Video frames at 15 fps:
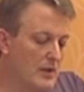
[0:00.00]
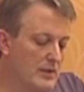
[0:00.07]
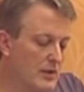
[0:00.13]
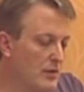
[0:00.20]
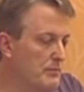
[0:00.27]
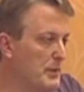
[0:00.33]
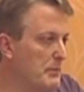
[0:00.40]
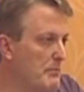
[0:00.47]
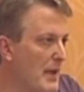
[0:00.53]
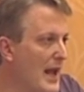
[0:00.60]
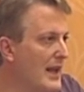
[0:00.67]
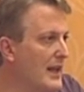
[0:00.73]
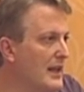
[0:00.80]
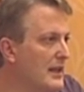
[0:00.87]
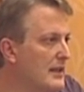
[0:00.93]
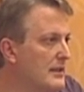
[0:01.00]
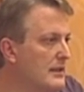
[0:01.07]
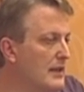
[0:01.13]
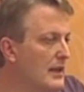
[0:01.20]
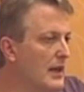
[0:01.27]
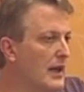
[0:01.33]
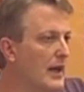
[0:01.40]
there have been many.
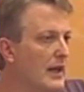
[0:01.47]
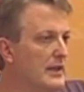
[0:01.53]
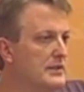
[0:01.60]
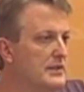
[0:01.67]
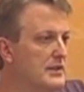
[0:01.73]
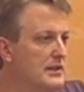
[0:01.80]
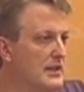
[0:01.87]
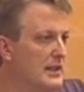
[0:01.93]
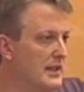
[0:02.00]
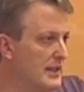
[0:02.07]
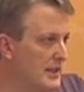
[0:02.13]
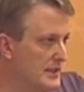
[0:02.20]
Uh, the uh,